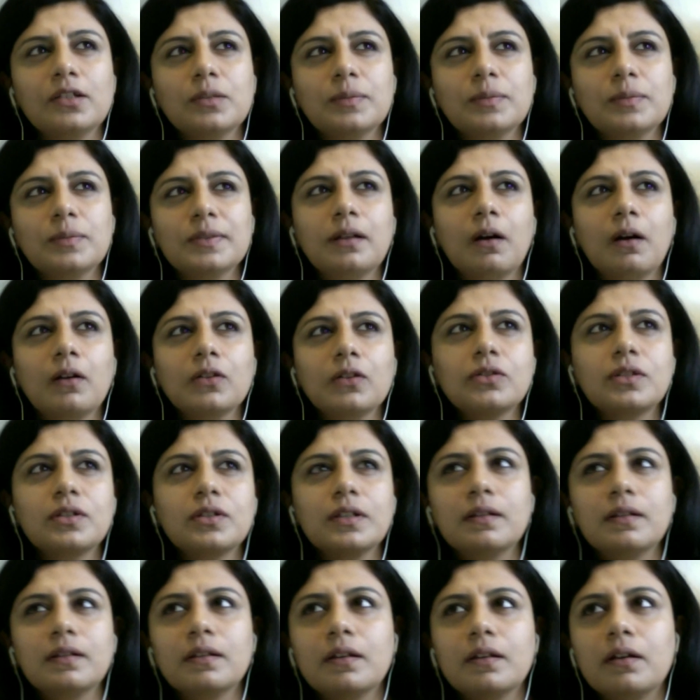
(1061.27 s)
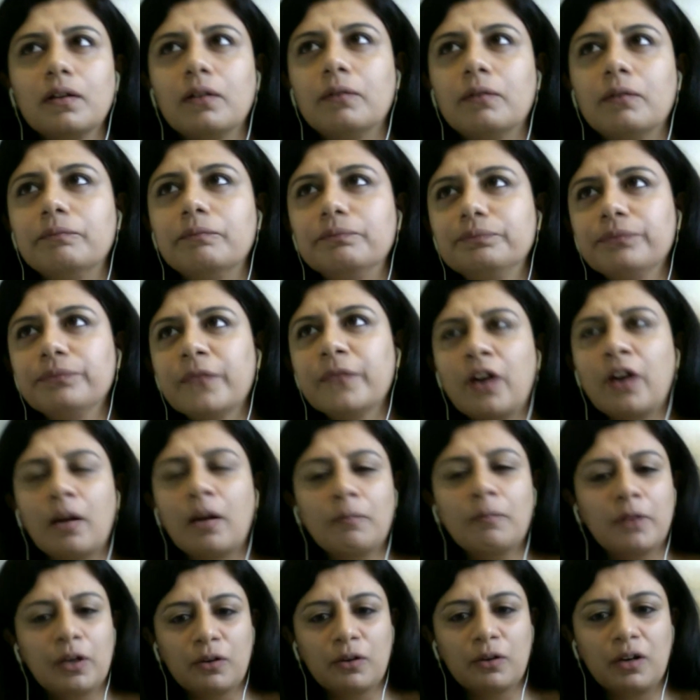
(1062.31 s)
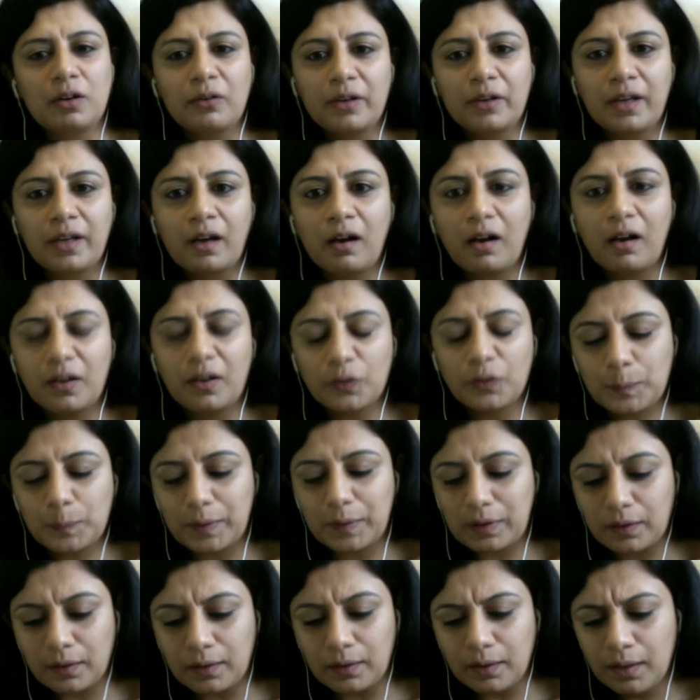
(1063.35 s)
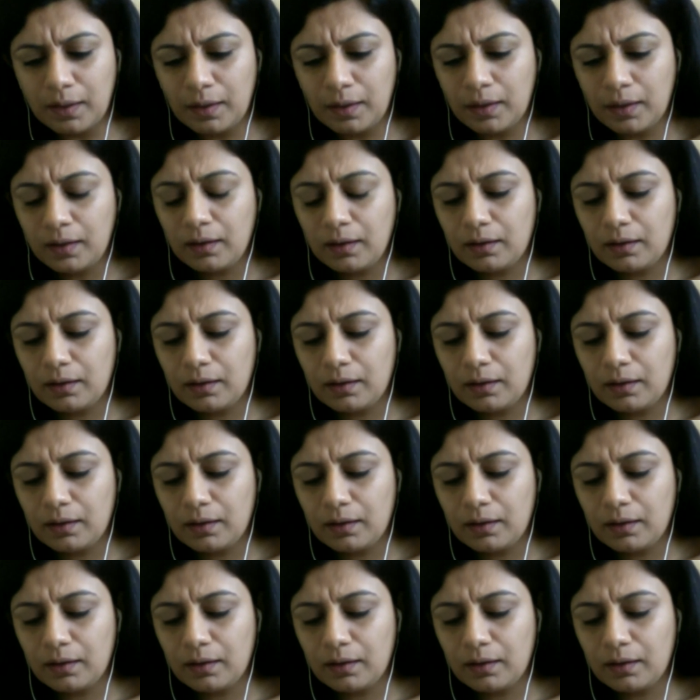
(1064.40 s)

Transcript: and she was lodged in the Ram Manohar Lohia hospital.